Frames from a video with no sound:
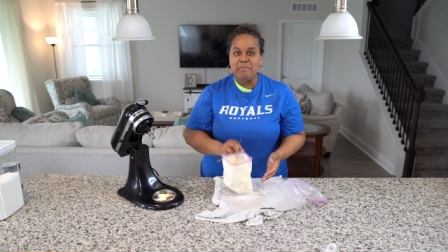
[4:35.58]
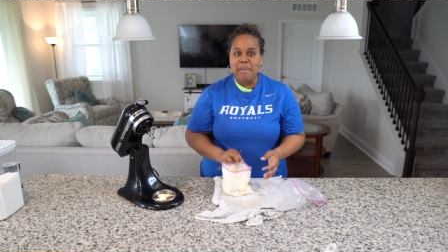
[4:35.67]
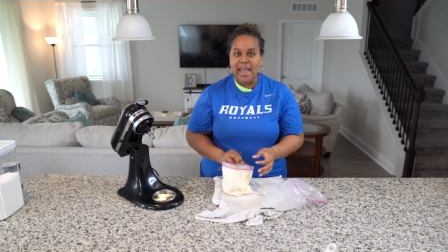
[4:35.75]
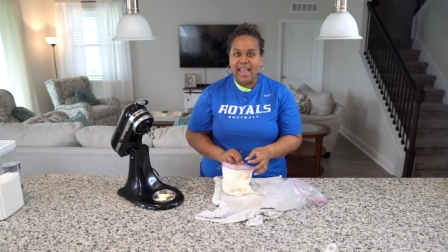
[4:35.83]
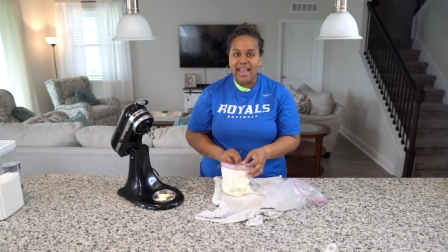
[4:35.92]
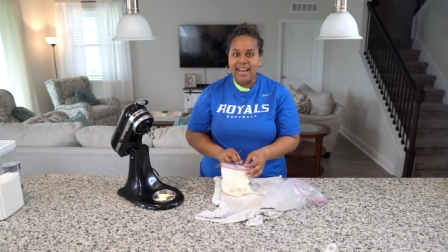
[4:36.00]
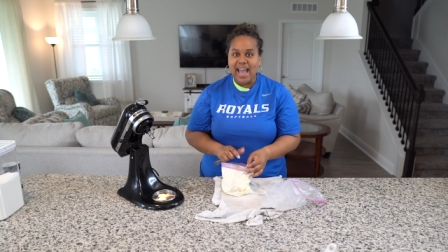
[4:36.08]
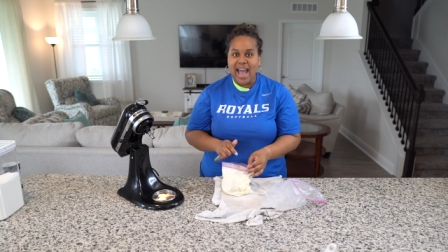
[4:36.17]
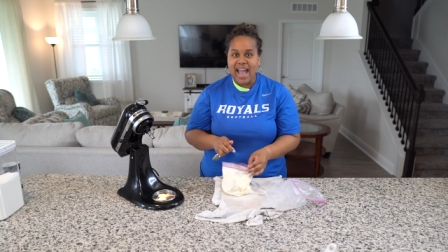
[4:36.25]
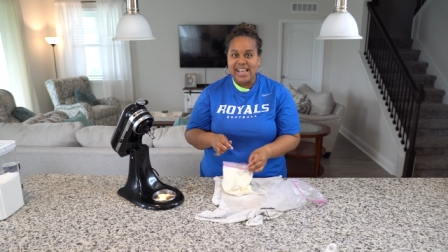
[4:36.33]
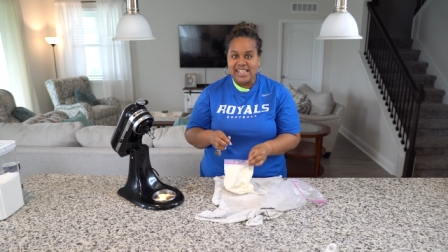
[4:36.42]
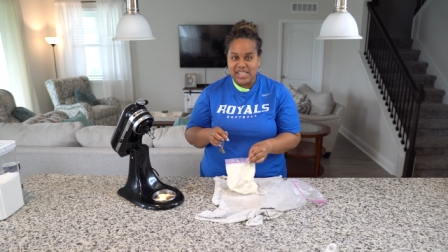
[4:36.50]
made
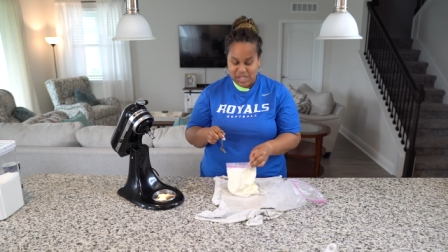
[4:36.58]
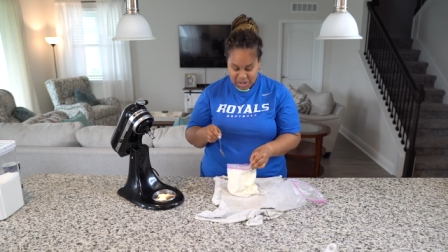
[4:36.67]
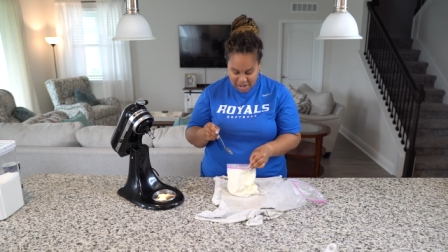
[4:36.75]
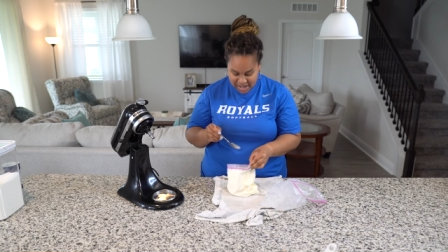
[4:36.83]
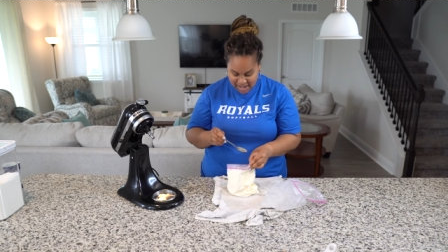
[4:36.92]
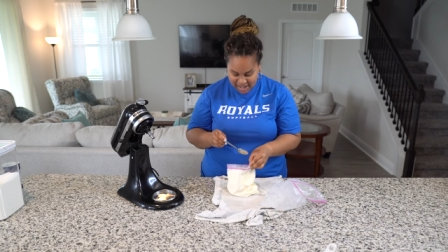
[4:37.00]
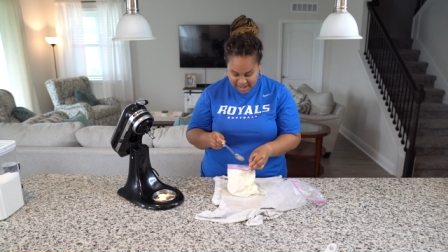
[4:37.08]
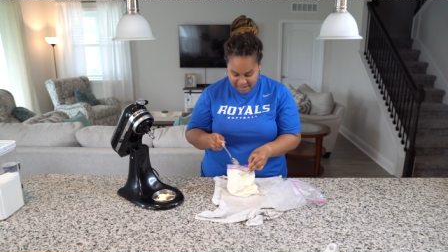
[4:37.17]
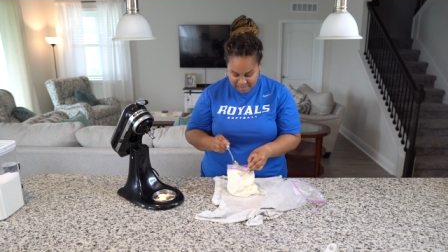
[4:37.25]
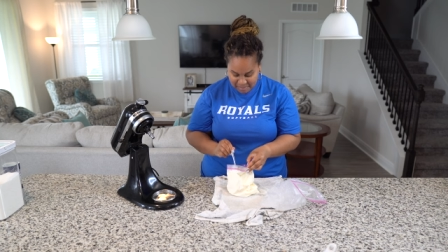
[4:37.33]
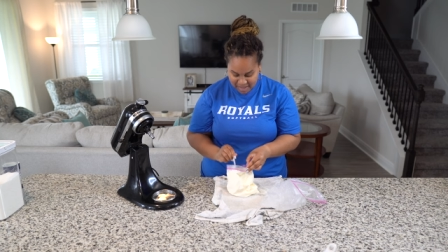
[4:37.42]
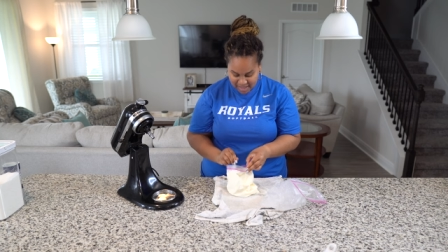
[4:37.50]
ice
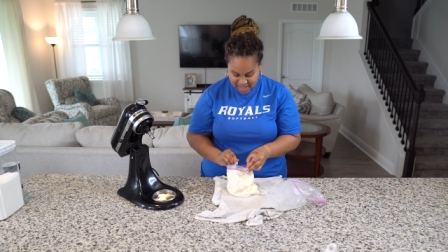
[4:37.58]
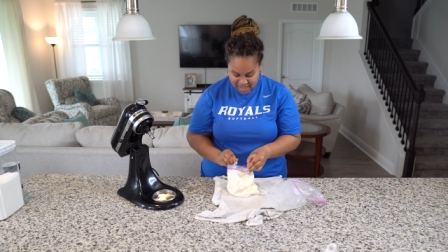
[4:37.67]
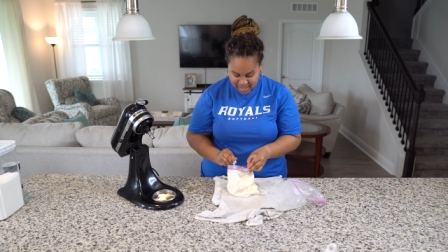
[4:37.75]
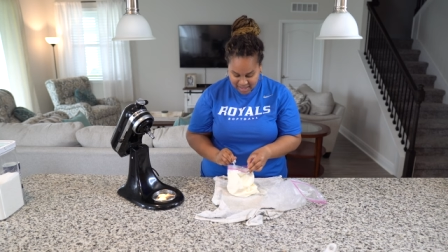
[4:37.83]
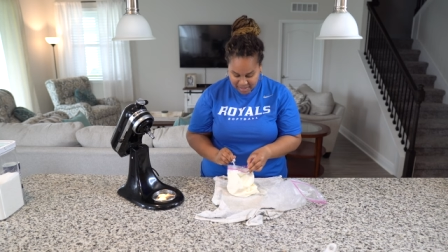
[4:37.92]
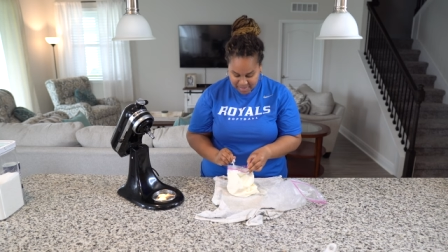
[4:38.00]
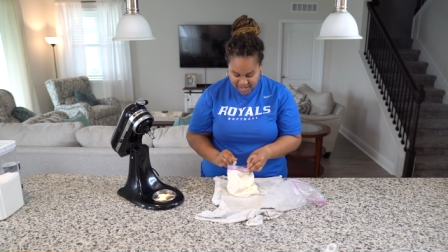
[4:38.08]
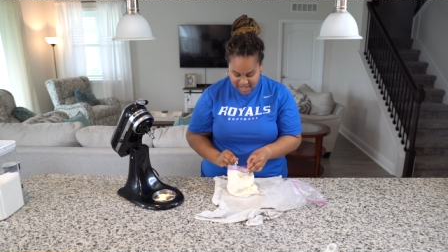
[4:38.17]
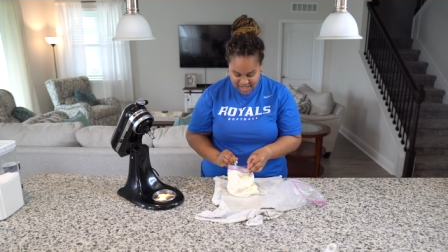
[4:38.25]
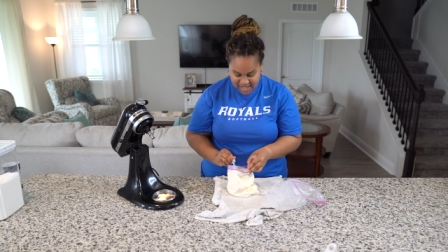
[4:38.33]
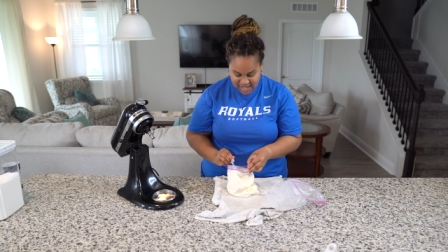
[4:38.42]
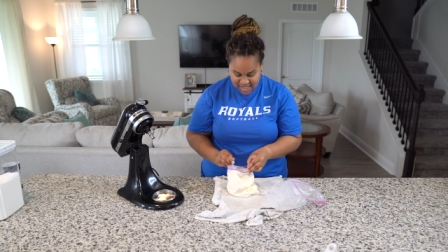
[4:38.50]
cream. I'm
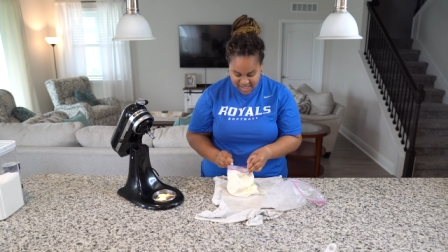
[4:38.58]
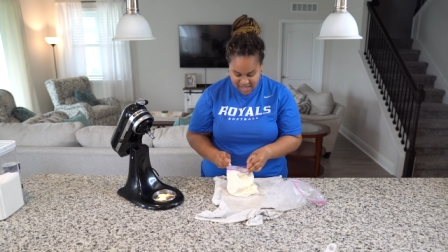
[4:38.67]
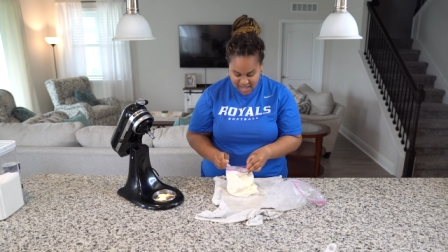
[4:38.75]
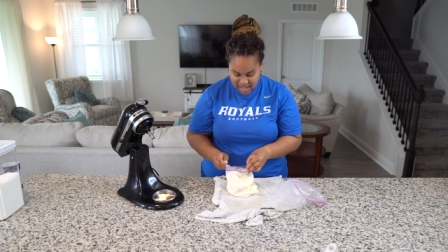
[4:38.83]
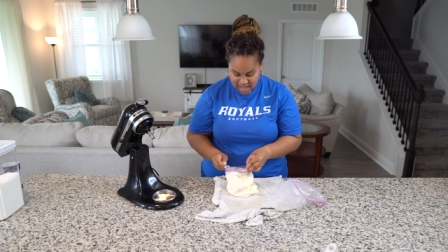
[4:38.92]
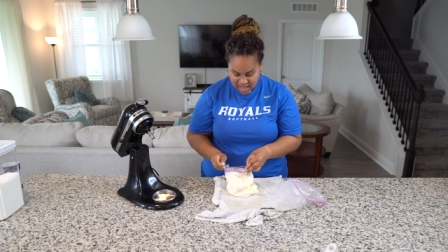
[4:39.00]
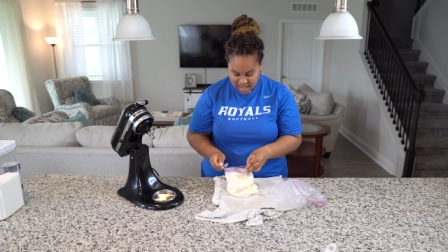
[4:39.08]
gonna taste it.